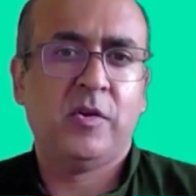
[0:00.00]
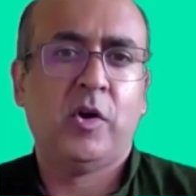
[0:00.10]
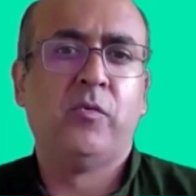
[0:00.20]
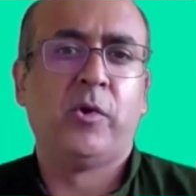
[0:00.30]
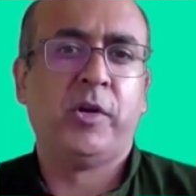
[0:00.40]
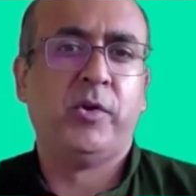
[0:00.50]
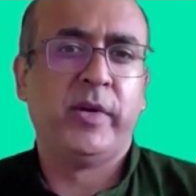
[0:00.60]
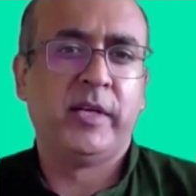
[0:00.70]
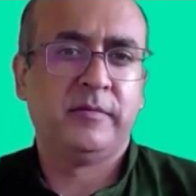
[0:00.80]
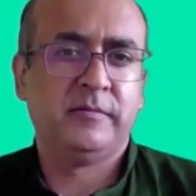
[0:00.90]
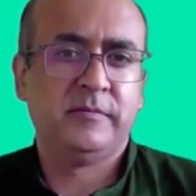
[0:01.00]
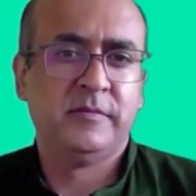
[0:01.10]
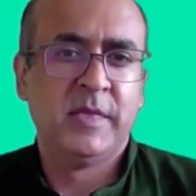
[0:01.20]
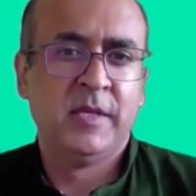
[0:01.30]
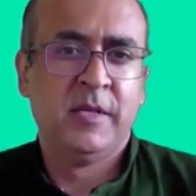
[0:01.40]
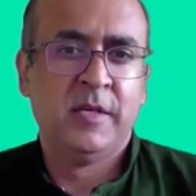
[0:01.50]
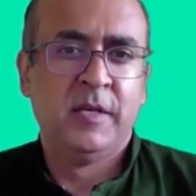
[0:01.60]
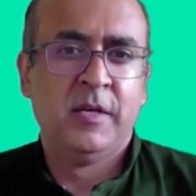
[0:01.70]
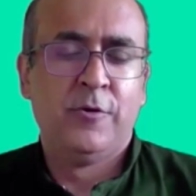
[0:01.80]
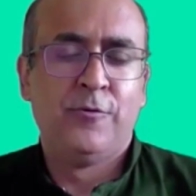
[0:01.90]
on what you're doing.
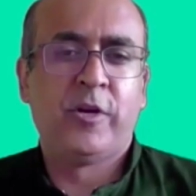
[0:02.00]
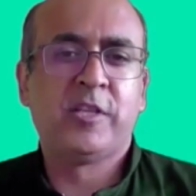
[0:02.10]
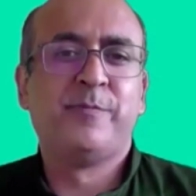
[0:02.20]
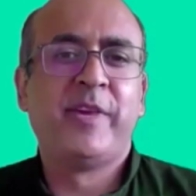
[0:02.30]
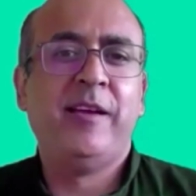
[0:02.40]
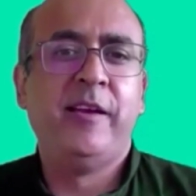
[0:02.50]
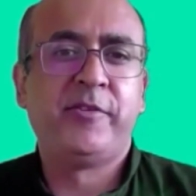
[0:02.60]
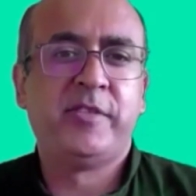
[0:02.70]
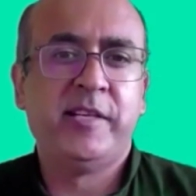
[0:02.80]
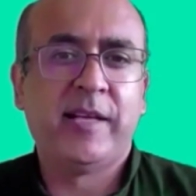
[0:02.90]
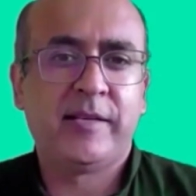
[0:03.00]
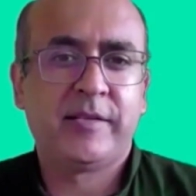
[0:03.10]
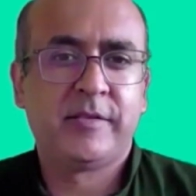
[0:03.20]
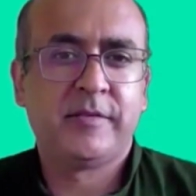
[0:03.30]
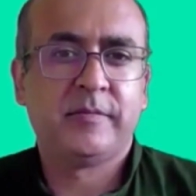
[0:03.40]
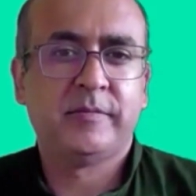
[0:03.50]
What does brain literacy tell us?